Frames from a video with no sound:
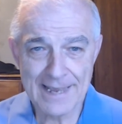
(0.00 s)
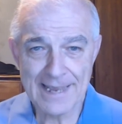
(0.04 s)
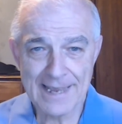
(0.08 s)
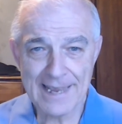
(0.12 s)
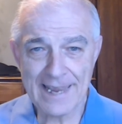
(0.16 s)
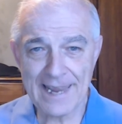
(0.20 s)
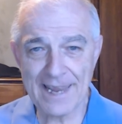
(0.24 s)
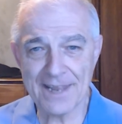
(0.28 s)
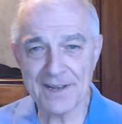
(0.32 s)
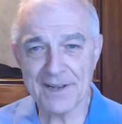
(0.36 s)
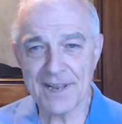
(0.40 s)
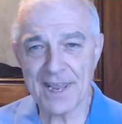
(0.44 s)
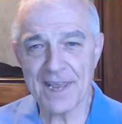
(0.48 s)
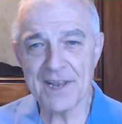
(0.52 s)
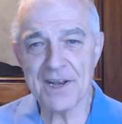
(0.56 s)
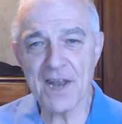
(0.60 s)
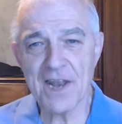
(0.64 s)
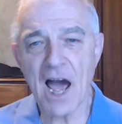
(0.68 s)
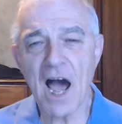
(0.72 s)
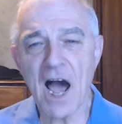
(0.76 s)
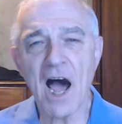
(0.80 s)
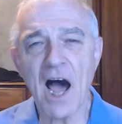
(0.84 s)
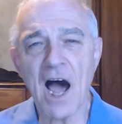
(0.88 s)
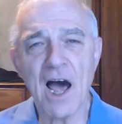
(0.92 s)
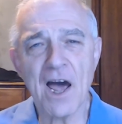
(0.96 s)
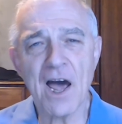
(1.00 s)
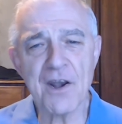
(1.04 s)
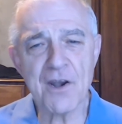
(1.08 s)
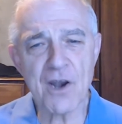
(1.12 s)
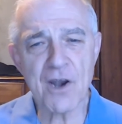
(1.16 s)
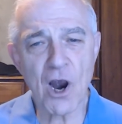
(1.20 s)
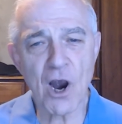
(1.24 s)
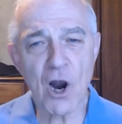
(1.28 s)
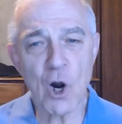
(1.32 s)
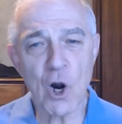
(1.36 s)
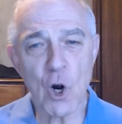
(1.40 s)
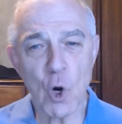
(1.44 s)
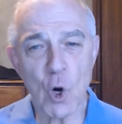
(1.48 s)
And on
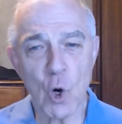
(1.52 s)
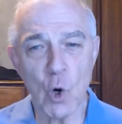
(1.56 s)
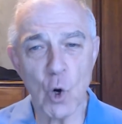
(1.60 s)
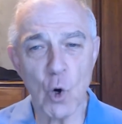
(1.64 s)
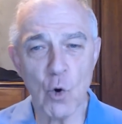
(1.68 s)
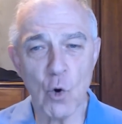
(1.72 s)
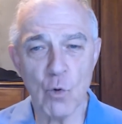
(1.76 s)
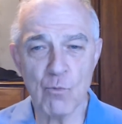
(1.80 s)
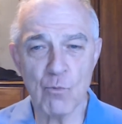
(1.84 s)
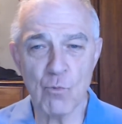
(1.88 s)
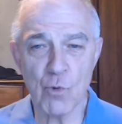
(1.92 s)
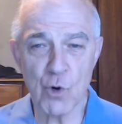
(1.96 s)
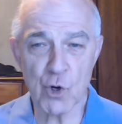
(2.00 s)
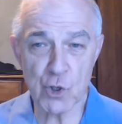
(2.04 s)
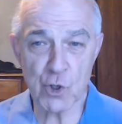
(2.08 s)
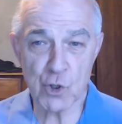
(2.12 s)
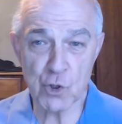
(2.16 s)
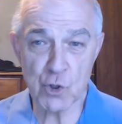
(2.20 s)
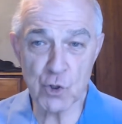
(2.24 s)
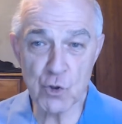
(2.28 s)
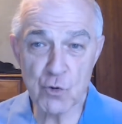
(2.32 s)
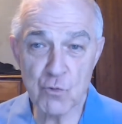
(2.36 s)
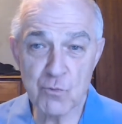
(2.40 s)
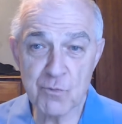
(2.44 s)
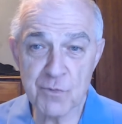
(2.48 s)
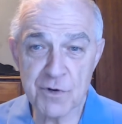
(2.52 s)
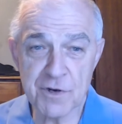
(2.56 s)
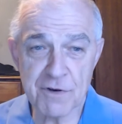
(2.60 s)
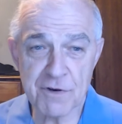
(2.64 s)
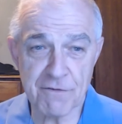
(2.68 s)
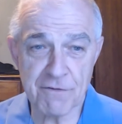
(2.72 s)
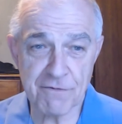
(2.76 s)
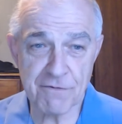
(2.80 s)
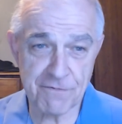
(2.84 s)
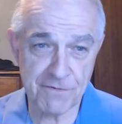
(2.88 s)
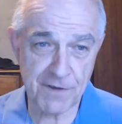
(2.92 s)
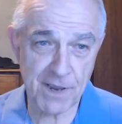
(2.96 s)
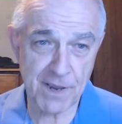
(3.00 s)
our own, we're doomed to
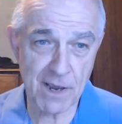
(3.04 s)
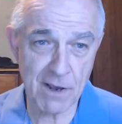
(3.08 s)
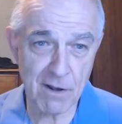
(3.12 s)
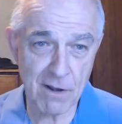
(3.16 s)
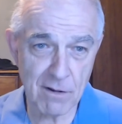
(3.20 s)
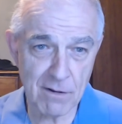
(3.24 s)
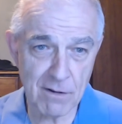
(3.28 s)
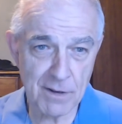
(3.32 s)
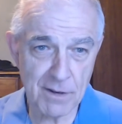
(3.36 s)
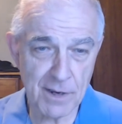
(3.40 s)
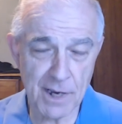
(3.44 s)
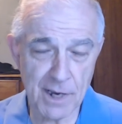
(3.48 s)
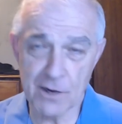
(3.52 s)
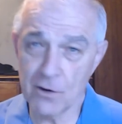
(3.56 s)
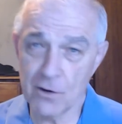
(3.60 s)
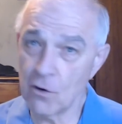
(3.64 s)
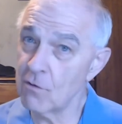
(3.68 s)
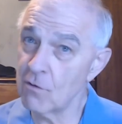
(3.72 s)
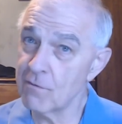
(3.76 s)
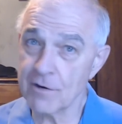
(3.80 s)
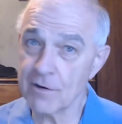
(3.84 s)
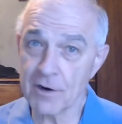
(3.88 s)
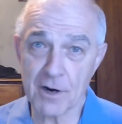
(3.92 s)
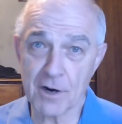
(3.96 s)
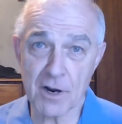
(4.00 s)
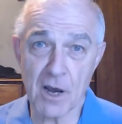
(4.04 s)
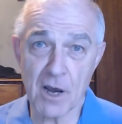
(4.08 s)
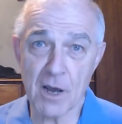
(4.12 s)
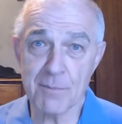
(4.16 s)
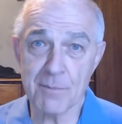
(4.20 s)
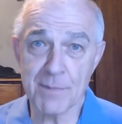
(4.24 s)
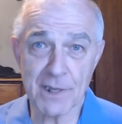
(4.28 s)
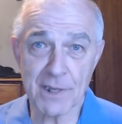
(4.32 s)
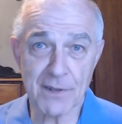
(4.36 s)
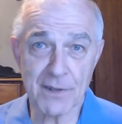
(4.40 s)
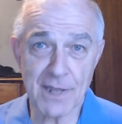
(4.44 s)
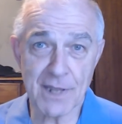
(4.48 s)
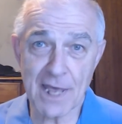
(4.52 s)
fail in
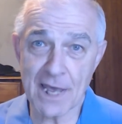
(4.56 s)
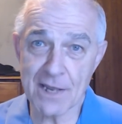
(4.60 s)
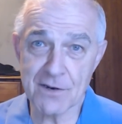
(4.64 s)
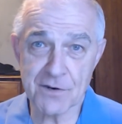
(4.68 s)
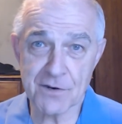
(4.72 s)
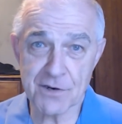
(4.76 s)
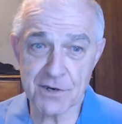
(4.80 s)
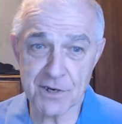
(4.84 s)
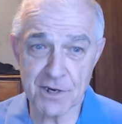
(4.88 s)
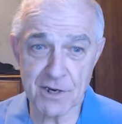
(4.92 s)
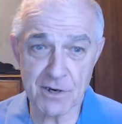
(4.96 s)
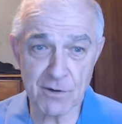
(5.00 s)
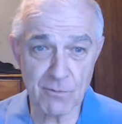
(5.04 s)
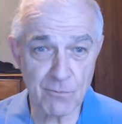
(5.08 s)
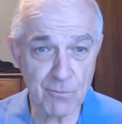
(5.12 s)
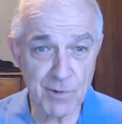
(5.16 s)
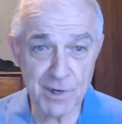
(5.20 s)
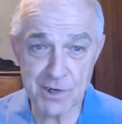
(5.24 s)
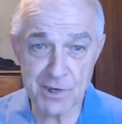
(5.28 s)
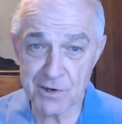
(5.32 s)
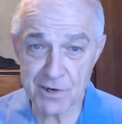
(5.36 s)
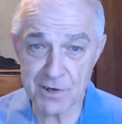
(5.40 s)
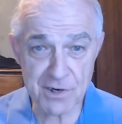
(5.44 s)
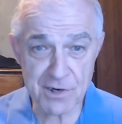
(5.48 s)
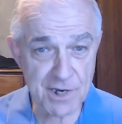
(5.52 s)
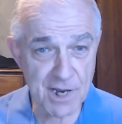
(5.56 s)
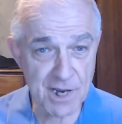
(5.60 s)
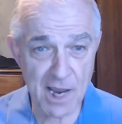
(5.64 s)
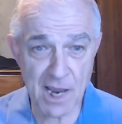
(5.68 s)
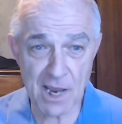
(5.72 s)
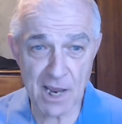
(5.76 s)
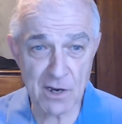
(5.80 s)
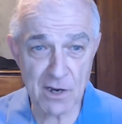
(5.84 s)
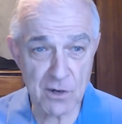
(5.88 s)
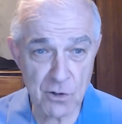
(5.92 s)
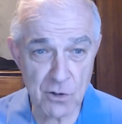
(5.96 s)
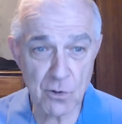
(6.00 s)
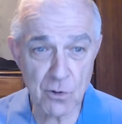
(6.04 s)
overcoming that sin. We just
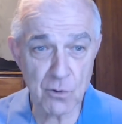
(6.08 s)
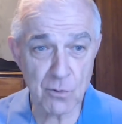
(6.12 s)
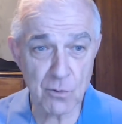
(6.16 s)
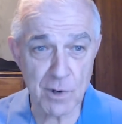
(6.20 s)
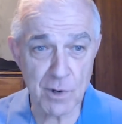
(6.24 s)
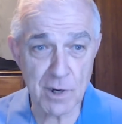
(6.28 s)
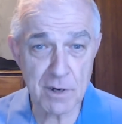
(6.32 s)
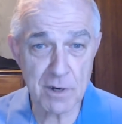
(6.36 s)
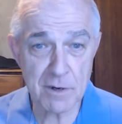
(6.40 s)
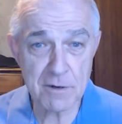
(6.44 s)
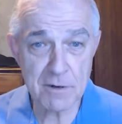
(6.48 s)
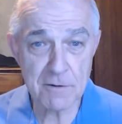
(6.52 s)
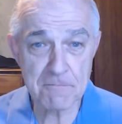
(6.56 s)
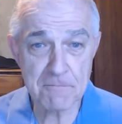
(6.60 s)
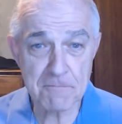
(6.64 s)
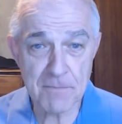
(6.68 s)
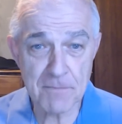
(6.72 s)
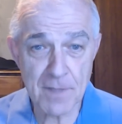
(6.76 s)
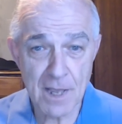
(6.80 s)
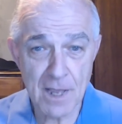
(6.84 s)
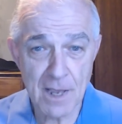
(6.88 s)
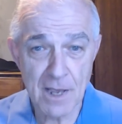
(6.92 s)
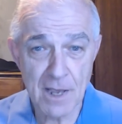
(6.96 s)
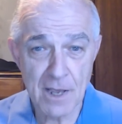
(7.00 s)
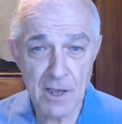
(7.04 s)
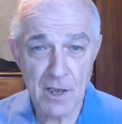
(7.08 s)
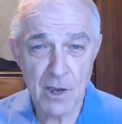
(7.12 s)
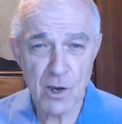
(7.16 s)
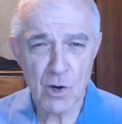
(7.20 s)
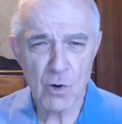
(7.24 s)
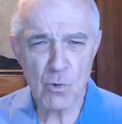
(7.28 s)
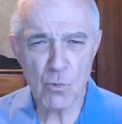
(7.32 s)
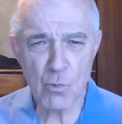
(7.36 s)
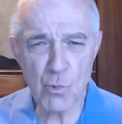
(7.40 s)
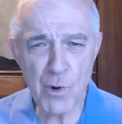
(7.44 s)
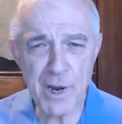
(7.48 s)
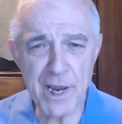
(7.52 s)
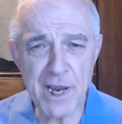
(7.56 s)
can't do it.
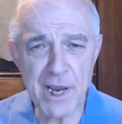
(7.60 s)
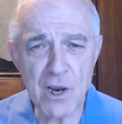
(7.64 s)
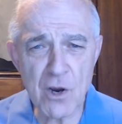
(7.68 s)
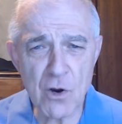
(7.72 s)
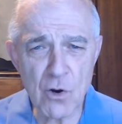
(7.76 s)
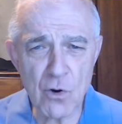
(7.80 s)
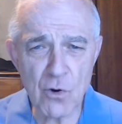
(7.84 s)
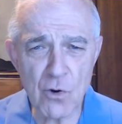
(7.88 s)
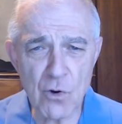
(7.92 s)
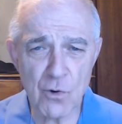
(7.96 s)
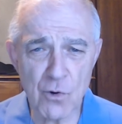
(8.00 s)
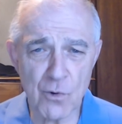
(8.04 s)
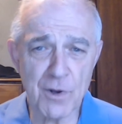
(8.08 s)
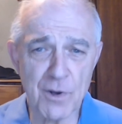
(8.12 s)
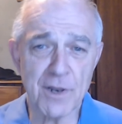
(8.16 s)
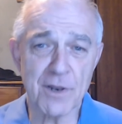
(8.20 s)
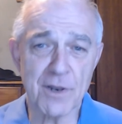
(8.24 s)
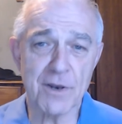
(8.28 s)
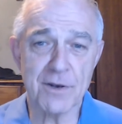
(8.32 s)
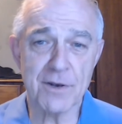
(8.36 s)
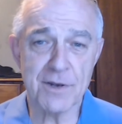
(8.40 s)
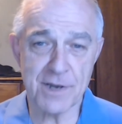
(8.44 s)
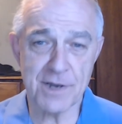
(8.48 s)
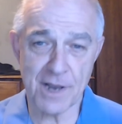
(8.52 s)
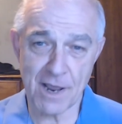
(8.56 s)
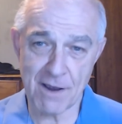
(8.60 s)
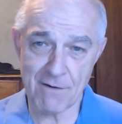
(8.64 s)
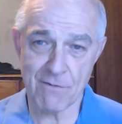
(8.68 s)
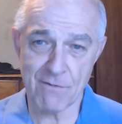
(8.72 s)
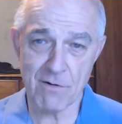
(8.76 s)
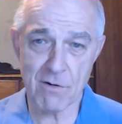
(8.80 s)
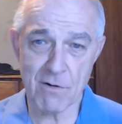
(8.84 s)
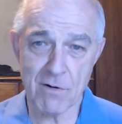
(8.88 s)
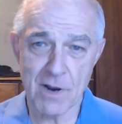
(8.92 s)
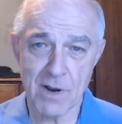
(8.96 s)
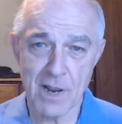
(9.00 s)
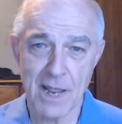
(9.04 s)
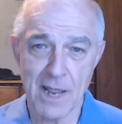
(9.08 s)
We could
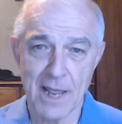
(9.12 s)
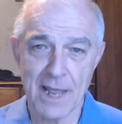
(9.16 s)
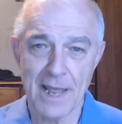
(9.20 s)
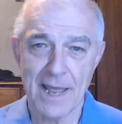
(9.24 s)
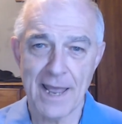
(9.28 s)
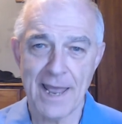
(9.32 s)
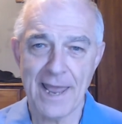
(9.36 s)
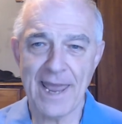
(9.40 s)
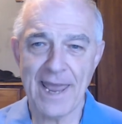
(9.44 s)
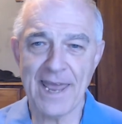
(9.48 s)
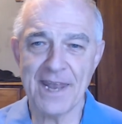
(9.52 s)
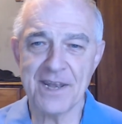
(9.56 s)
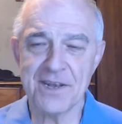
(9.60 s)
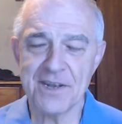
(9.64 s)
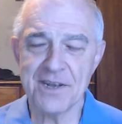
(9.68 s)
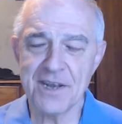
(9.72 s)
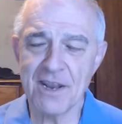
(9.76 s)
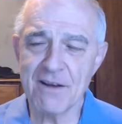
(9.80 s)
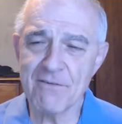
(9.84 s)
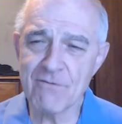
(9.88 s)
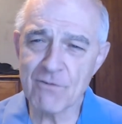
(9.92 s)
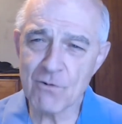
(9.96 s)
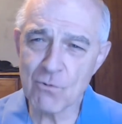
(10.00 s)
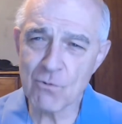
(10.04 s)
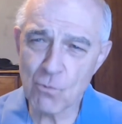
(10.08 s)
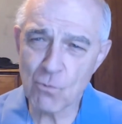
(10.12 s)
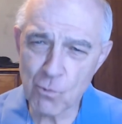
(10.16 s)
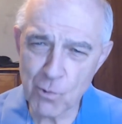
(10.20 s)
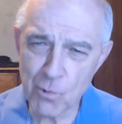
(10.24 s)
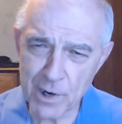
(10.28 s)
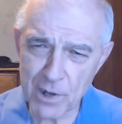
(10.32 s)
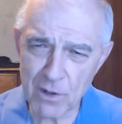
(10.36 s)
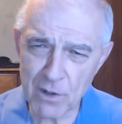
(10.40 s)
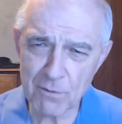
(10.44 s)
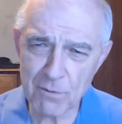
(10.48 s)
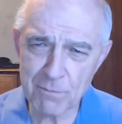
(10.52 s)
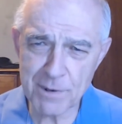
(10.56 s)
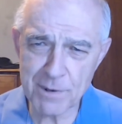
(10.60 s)
never and never
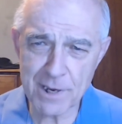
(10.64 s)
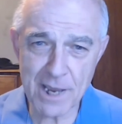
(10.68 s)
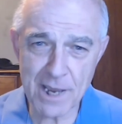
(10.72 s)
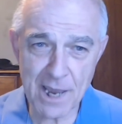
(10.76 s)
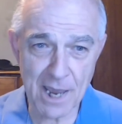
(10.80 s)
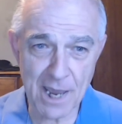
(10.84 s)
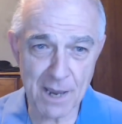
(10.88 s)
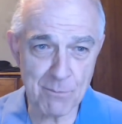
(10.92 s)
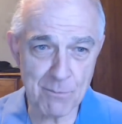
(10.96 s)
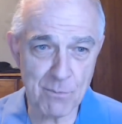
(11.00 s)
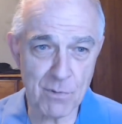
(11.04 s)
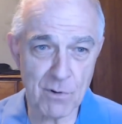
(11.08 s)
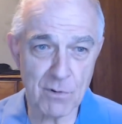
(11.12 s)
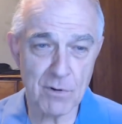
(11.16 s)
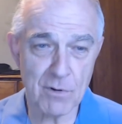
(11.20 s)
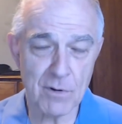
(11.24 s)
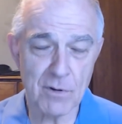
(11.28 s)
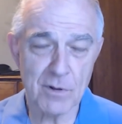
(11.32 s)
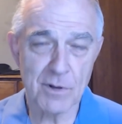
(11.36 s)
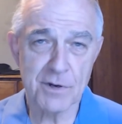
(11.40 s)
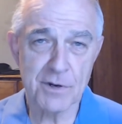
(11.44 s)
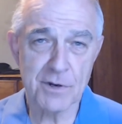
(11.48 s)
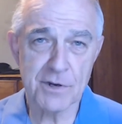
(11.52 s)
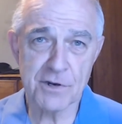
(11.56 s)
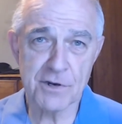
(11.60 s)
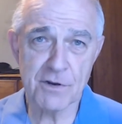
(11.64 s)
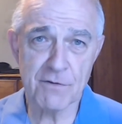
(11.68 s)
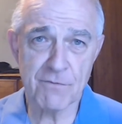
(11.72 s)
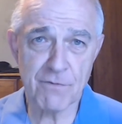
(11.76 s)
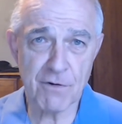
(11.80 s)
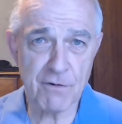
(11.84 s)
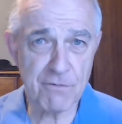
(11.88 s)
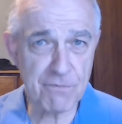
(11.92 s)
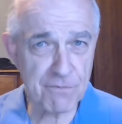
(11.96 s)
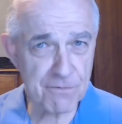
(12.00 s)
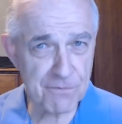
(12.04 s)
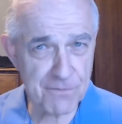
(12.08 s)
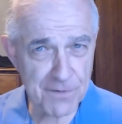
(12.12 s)
will be able to
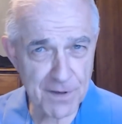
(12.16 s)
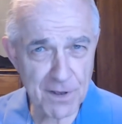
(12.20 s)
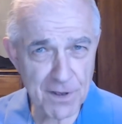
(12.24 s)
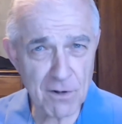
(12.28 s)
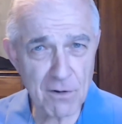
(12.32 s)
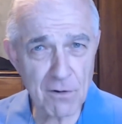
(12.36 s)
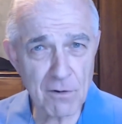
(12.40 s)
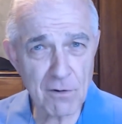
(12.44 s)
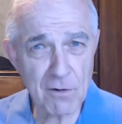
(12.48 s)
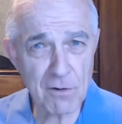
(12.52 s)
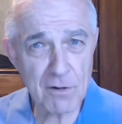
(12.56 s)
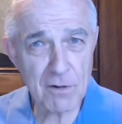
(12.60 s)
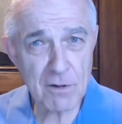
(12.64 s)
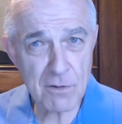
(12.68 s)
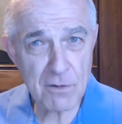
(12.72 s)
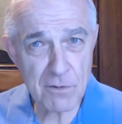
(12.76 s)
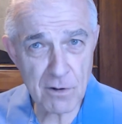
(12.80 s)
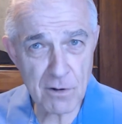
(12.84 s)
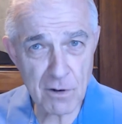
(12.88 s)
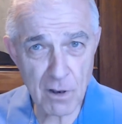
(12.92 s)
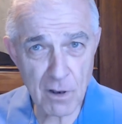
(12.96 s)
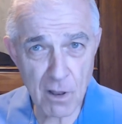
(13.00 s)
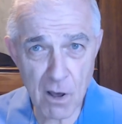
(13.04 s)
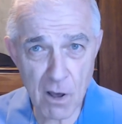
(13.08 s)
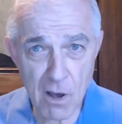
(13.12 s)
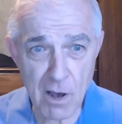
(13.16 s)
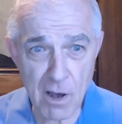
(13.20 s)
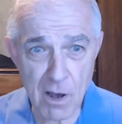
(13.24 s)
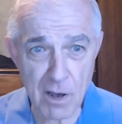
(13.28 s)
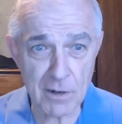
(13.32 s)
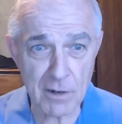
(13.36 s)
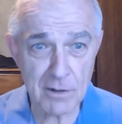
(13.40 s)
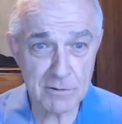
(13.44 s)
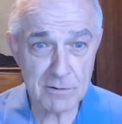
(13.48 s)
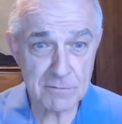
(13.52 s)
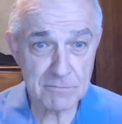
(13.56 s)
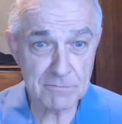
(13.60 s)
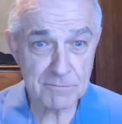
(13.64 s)
fulfill the law,
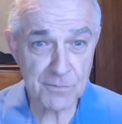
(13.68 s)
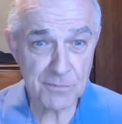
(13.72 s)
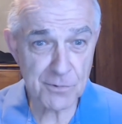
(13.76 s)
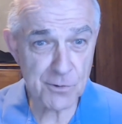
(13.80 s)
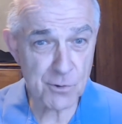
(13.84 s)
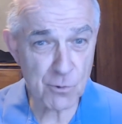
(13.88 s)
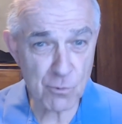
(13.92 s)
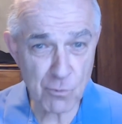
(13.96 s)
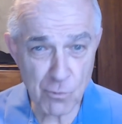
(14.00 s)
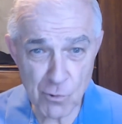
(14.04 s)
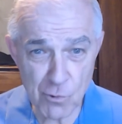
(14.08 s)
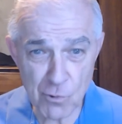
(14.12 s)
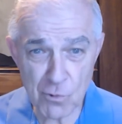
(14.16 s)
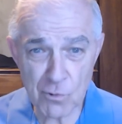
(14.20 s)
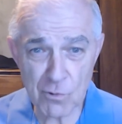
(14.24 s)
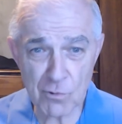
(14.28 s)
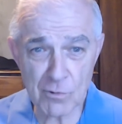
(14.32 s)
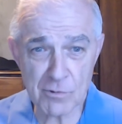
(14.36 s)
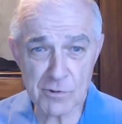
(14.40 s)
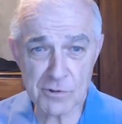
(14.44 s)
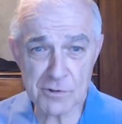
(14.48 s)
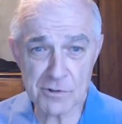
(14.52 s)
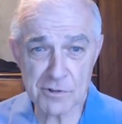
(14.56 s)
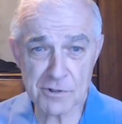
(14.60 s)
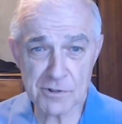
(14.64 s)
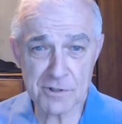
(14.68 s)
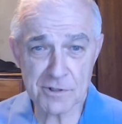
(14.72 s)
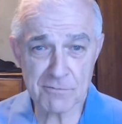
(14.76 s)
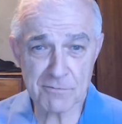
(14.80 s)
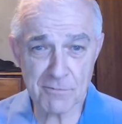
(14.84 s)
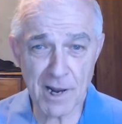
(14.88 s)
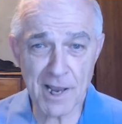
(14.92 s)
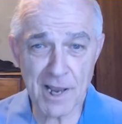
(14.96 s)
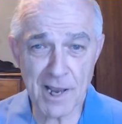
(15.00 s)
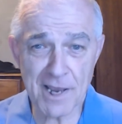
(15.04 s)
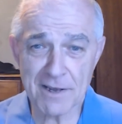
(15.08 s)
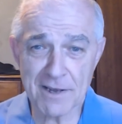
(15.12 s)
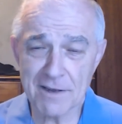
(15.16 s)
the rules,
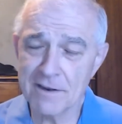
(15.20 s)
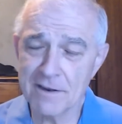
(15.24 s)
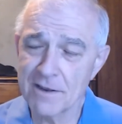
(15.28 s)
right?